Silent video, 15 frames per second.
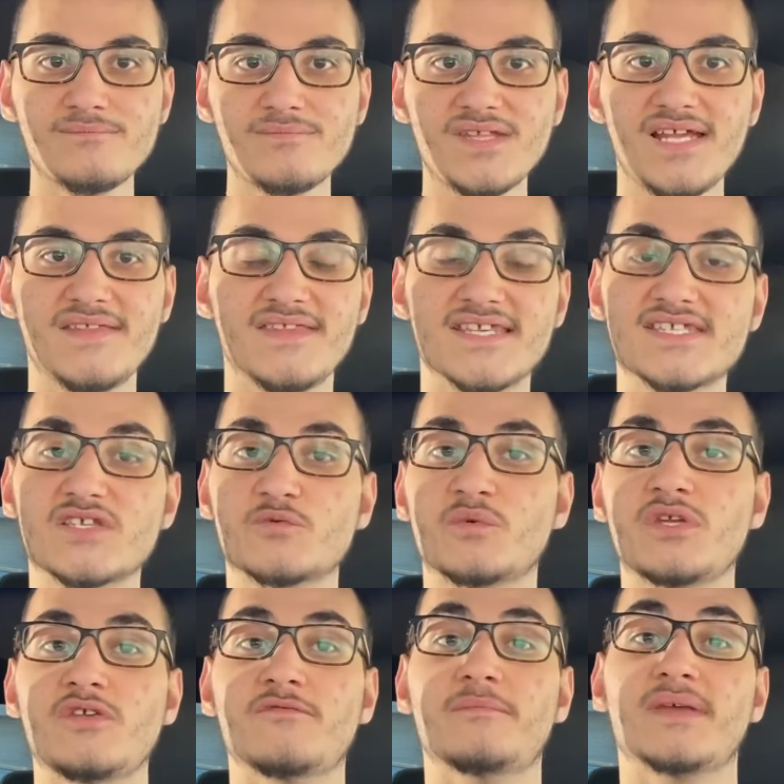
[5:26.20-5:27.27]
this is
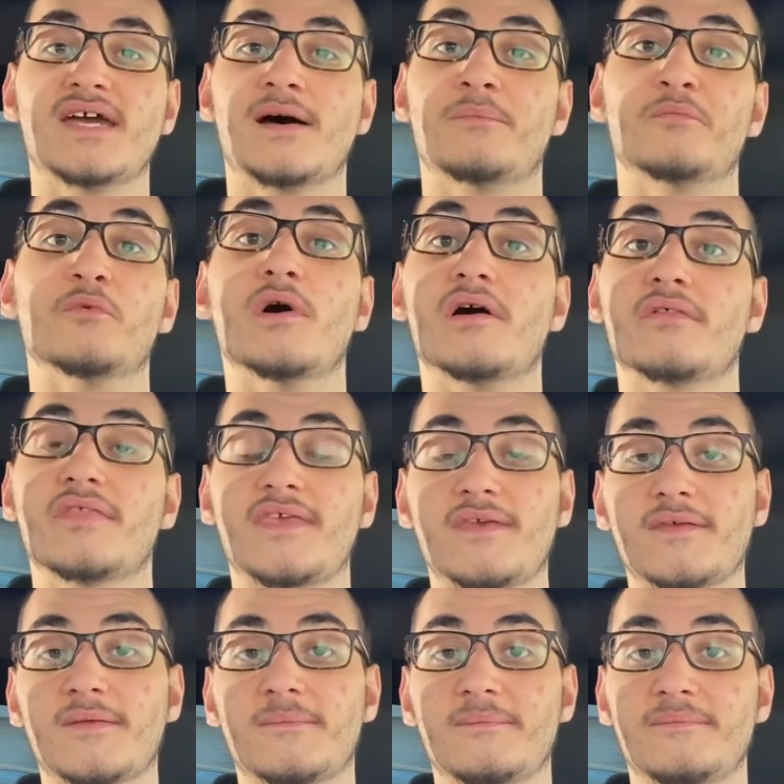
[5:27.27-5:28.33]
when you've become wealthy.
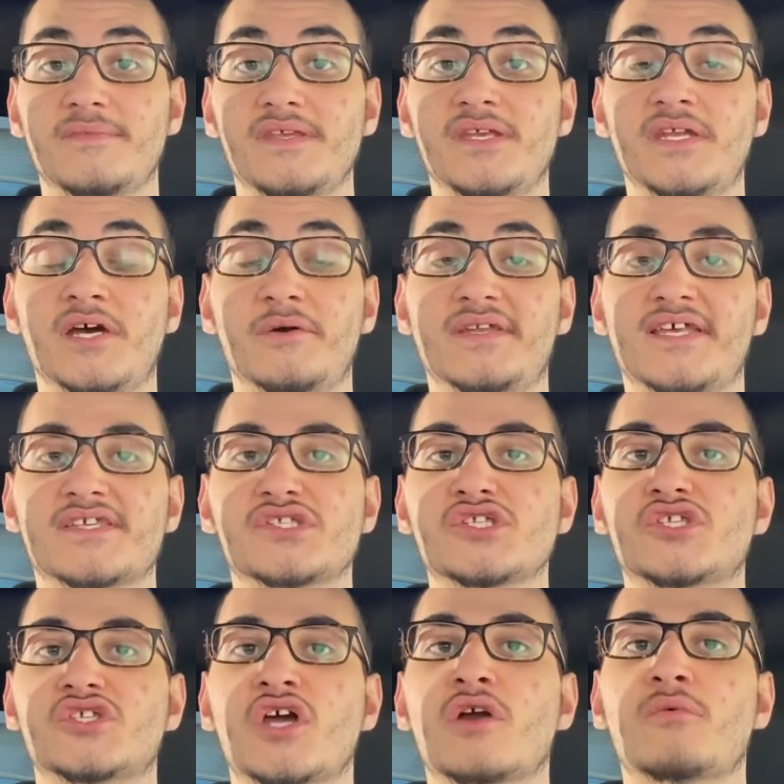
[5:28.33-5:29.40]
You know, it doesn't
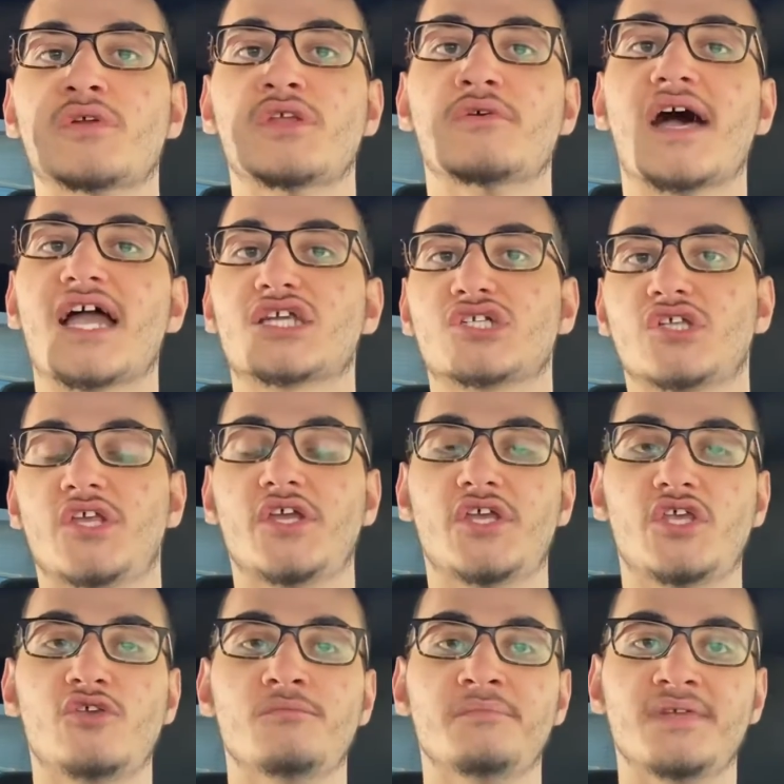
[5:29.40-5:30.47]
start when you actually
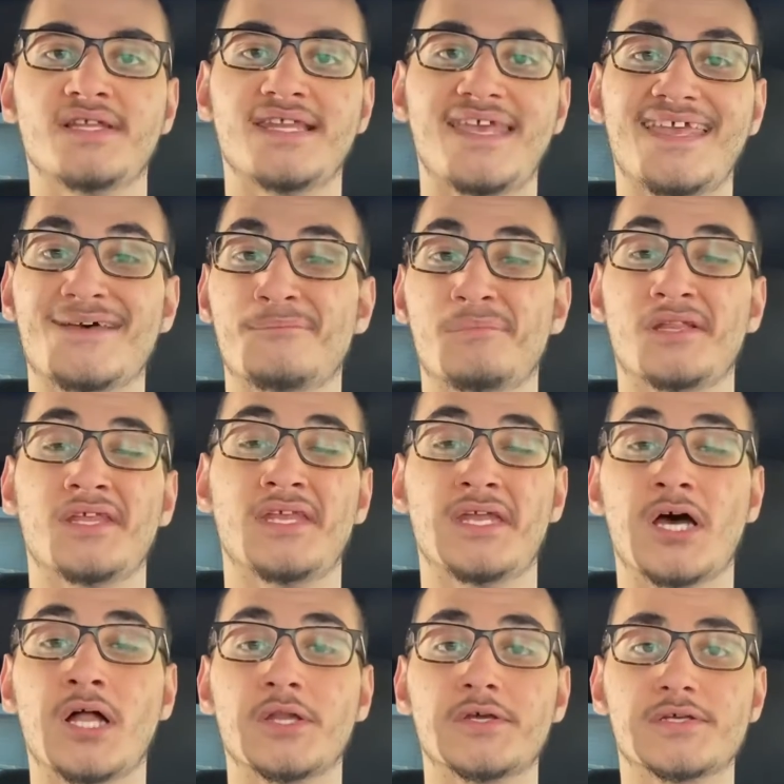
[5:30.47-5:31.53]
accumulate $1 million
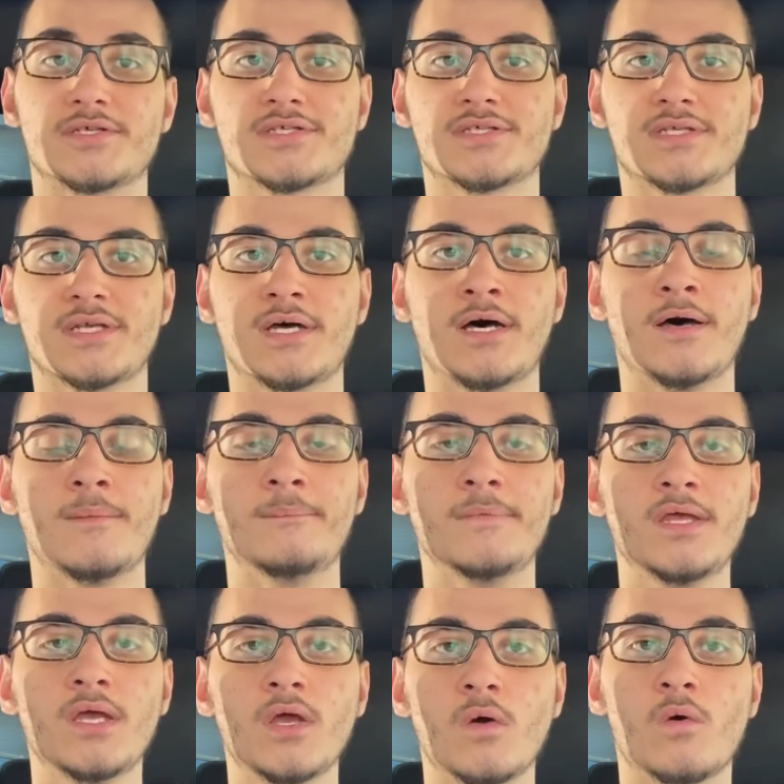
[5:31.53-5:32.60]
or
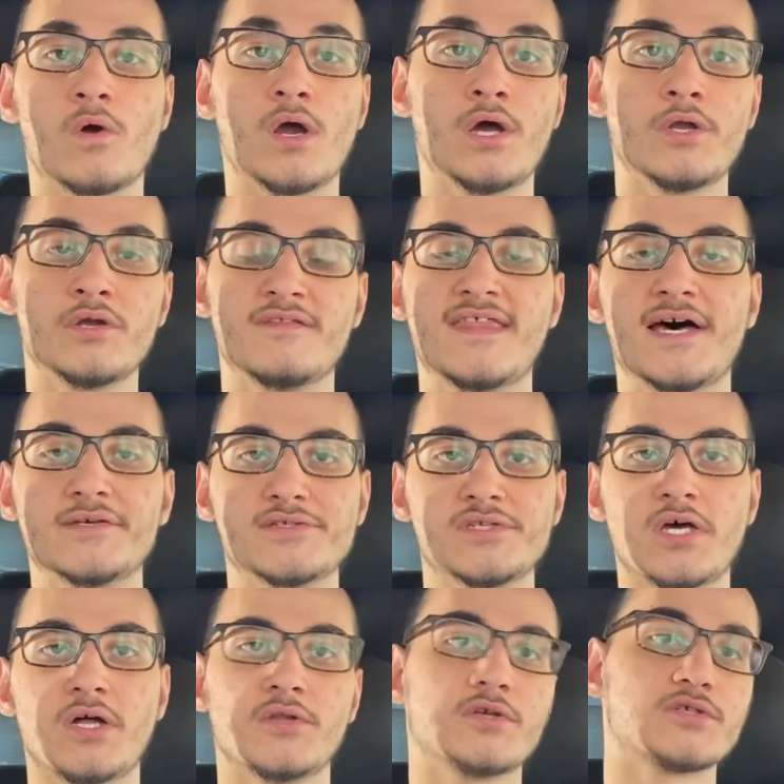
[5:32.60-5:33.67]

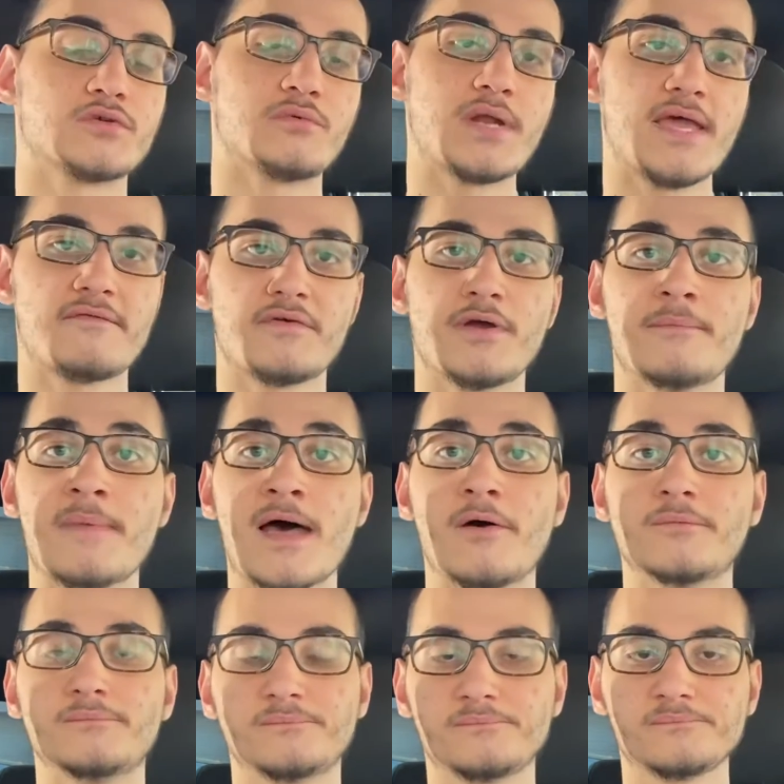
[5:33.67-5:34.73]
$100,000 or whatever
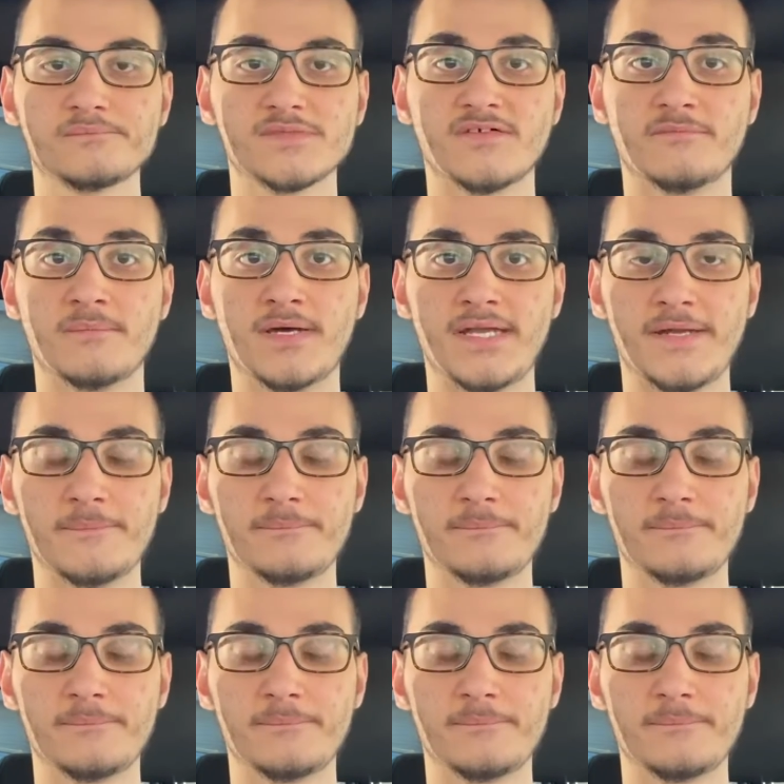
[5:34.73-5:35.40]
amount of money.